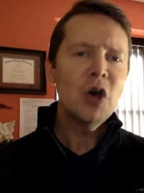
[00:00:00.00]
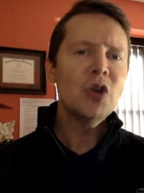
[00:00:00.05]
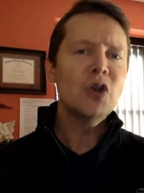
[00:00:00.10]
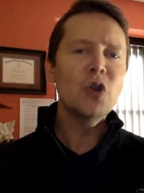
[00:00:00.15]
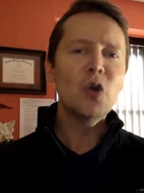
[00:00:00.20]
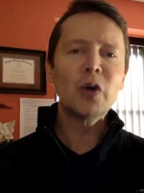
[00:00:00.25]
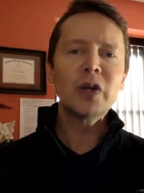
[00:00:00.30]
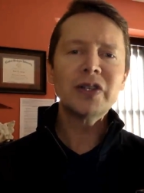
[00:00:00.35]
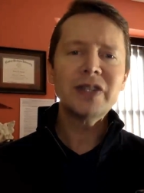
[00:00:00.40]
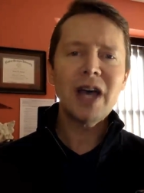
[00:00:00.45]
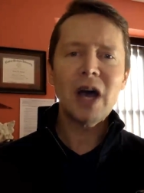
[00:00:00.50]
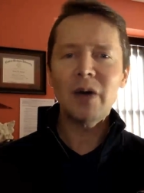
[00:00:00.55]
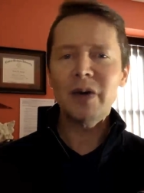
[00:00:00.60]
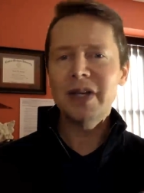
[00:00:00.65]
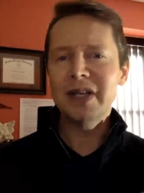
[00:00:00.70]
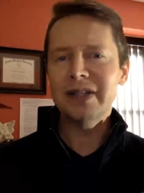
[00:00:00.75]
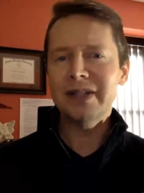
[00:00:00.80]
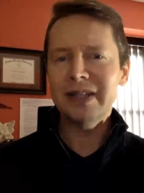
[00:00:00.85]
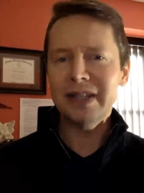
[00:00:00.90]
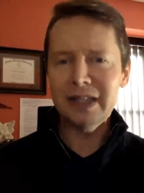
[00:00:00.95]
Notice how
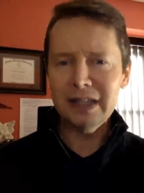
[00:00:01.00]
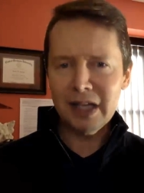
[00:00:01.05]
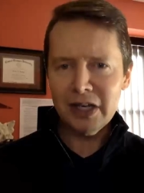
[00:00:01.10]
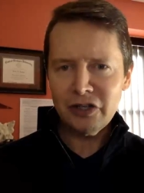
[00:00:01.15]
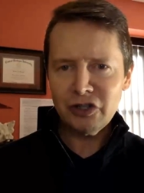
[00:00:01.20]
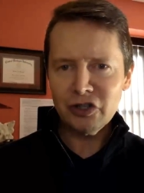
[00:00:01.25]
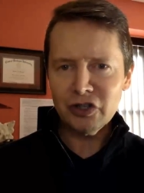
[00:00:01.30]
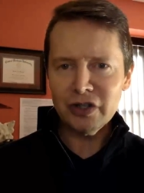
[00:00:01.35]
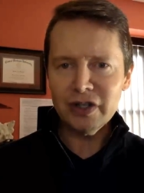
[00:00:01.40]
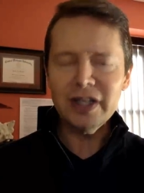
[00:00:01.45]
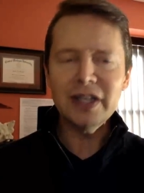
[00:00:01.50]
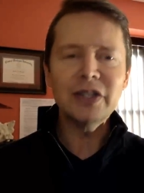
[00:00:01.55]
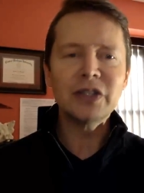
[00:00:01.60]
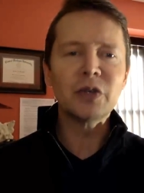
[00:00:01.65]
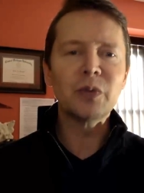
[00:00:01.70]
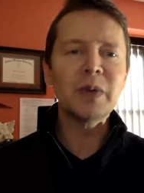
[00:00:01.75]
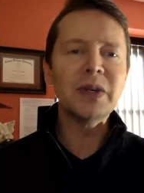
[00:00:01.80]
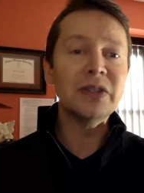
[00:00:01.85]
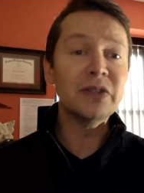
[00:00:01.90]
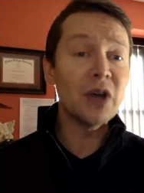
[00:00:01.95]
his elation is
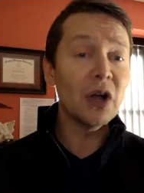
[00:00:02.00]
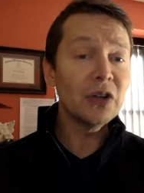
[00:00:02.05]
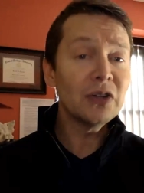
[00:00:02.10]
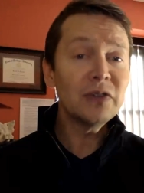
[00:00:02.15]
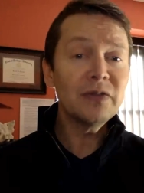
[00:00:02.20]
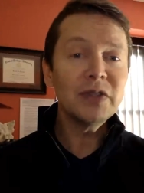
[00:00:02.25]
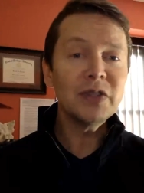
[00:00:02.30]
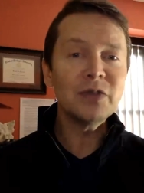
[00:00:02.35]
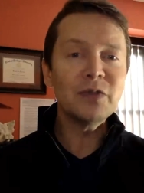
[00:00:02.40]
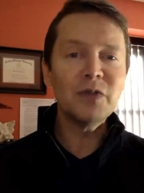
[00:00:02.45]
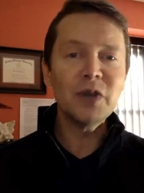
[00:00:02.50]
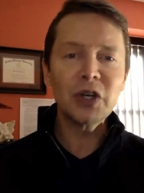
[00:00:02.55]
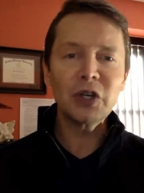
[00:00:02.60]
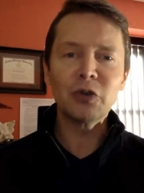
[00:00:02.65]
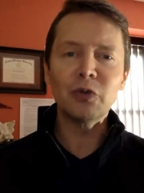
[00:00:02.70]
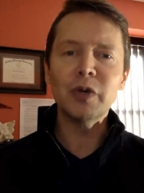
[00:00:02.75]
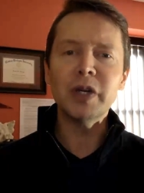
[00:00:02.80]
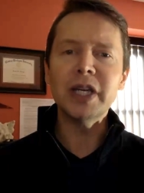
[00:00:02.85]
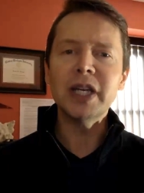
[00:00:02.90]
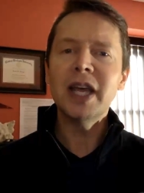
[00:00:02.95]
a result of his
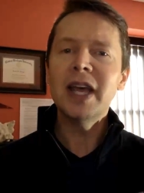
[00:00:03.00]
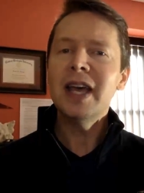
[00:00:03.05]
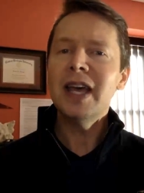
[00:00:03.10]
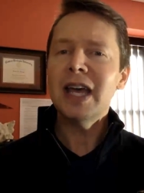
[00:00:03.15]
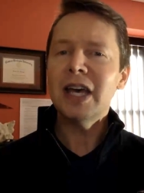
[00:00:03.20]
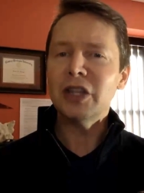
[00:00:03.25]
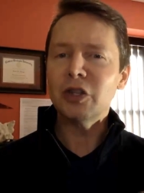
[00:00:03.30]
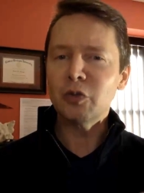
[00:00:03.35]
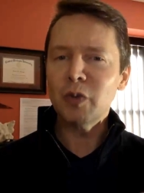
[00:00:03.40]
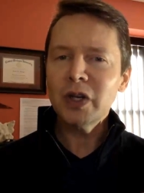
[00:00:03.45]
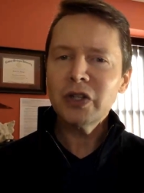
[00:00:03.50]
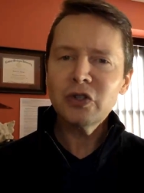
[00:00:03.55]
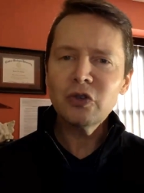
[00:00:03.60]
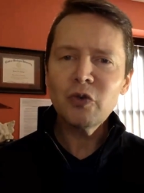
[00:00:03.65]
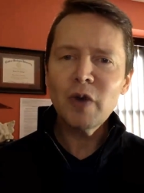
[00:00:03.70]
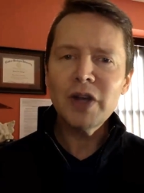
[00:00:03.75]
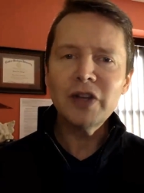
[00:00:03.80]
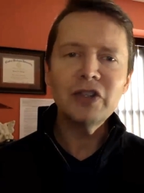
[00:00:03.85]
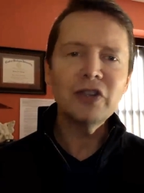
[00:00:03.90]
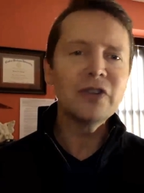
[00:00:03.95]
victory and the
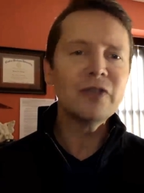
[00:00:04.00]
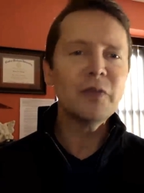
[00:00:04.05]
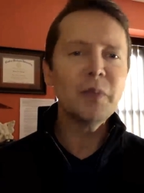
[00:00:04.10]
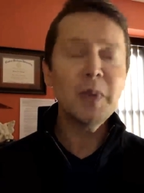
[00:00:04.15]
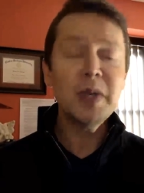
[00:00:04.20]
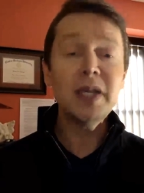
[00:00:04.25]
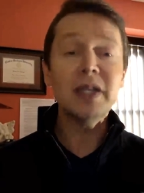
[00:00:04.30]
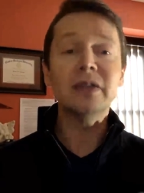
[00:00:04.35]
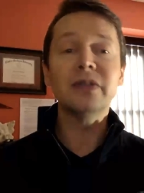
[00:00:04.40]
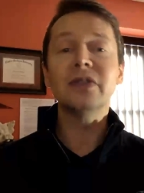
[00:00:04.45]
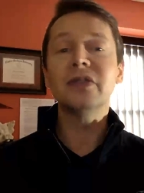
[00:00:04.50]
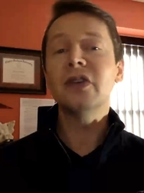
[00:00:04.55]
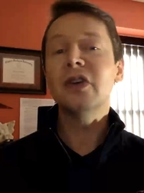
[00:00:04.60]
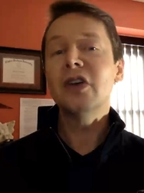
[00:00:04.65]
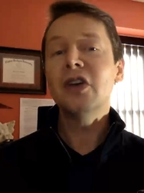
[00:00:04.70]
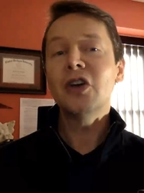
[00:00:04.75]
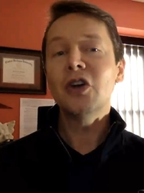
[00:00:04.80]
restoration of peace,